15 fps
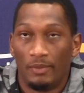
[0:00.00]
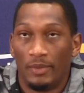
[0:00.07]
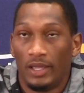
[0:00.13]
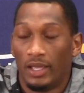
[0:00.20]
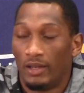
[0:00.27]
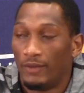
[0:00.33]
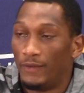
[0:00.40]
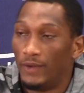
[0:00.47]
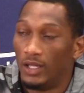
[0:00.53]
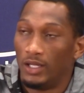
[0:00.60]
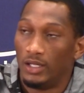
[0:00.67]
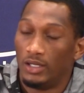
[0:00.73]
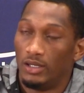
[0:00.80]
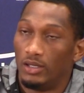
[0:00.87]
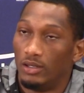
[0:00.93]
Man, the
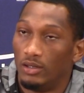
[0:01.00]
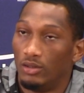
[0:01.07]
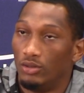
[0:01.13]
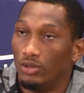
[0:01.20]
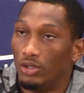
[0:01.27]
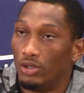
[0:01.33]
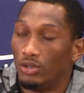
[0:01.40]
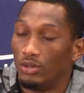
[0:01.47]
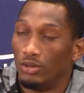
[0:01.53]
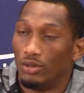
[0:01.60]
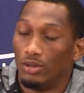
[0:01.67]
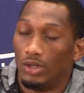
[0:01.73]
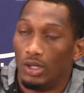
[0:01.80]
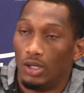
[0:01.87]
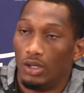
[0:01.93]
feeling is, you know,
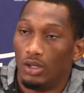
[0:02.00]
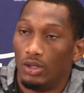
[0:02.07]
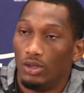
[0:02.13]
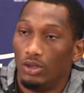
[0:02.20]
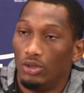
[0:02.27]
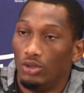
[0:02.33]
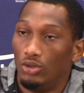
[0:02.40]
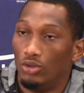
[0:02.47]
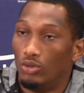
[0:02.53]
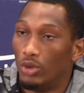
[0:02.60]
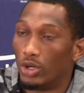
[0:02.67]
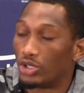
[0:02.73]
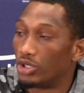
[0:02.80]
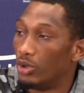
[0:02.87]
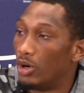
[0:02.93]
you
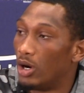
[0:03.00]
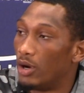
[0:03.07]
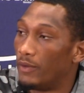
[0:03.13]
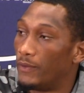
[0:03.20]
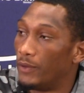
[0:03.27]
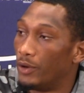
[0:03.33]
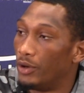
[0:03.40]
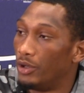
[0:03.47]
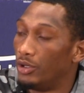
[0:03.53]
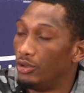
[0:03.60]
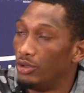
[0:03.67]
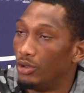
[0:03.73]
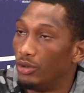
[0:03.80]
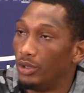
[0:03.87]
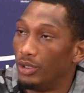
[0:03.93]
work so hard for it, you
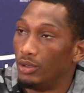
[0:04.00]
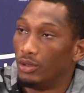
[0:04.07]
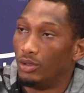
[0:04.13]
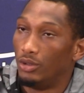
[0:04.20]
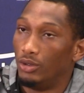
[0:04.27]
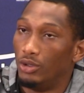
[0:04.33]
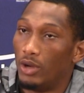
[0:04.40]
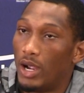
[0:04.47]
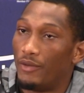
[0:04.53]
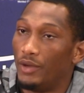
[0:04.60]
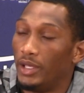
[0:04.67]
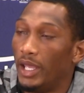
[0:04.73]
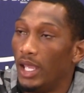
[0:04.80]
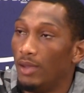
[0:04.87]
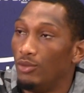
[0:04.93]
know, and, you know,
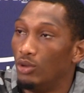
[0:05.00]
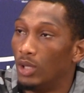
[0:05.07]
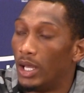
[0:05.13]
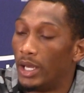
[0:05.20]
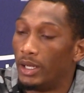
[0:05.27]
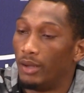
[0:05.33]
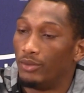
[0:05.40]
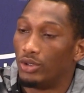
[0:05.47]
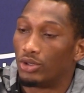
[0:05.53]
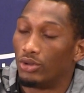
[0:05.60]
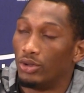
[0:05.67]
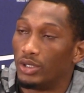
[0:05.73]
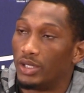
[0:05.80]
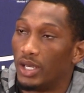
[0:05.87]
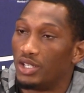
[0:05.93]
every game you line up to
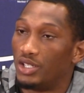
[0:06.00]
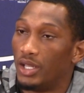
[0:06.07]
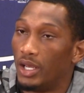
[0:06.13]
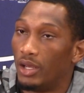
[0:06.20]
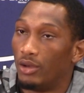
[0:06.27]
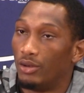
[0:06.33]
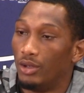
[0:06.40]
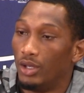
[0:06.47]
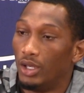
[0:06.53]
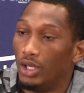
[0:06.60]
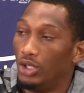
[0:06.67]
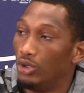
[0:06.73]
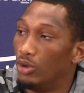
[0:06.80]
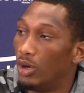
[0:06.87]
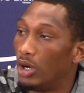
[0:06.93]
score a touchdown
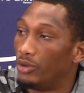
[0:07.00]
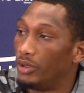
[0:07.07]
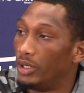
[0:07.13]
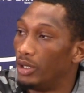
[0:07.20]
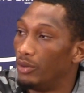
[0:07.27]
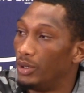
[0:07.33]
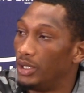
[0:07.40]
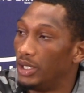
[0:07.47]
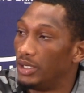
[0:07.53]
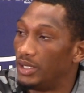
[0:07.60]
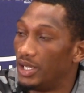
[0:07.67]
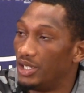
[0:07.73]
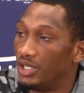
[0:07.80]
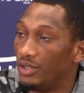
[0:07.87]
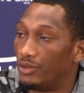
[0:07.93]
and you go out there with the
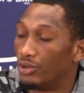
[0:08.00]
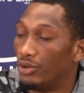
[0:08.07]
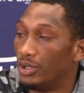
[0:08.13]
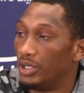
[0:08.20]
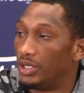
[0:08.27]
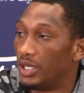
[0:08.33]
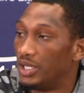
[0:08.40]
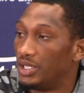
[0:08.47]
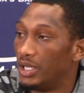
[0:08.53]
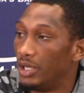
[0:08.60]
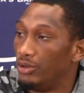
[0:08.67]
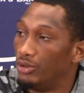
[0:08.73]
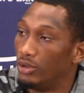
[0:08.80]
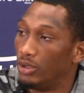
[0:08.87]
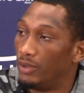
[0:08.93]
intentions of scoring a
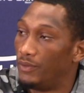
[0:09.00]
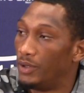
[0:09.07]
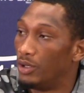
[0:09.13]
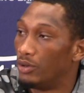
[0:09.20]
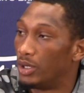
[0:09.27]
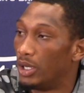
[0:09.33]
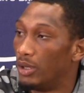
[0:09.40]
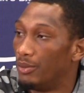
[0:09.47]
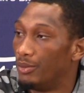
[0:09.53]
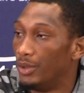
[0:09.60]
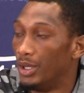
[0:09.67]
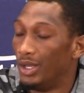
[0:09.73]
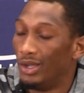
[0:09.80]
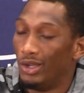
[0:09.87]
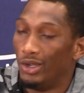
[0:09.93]
touchdown, you know, and if it don't come,
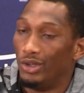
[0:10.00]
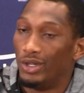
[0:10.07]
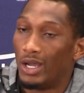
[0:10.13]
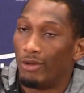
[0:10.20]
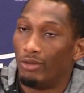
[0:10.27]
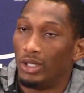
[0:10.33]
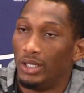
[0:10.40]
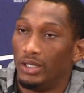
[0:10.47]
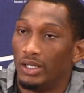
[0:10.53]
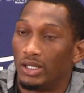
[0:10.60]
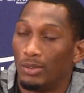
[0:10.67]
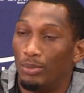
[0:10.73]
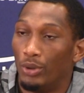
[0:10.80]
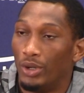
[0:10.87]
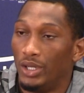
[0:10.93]
you're not really
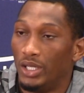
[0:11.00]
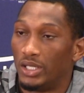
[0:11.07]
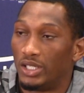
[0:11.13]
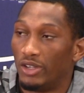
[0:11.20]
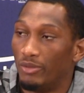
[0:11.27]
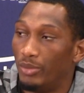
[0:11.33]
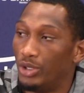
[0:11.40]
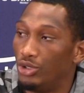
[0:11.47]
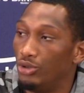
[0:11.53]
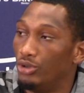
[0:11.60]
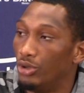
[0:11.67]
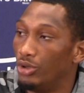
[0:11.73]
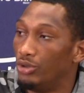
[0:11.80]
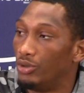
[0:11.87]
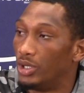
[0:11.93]
disappointing yourself, but you
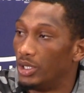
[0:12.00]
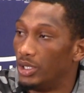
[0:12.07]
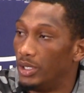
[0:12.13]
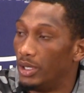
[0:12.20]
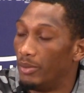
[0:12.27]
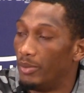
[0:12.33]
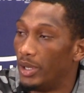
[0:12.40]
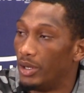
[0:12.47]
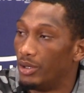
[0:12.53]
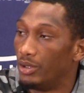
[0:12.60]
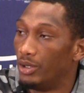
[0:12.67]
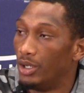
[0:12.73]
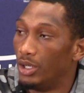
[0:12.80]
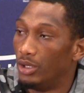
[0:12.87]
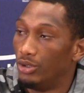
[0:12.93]
know you could have done
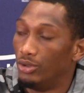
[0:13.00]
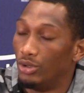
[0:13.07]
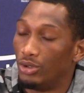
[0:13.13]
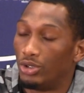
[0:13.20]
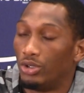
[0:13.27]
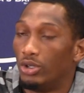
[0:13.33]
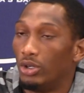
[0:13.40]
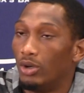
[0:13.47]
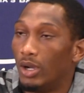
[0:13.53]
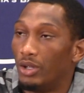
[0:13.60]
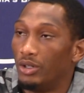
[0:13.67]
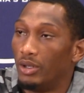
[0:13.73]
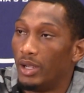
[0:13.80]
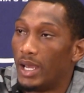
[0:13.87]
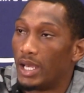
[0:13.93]
better, you know, so to go
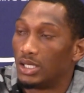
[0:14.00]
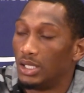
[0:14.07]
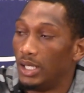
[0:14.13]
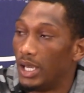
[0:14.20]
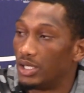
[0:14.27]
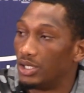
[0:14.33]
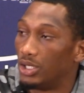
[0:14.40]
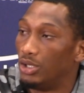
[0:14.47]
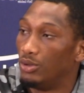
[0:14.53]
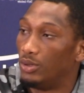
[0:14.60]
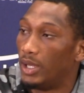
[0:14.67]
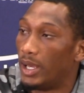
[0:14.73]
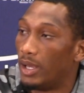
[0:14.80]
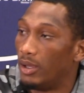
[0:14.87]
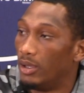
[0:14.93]
out there and actually
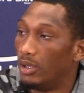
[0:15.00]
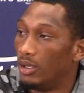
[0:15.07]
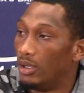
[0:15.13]
execute that,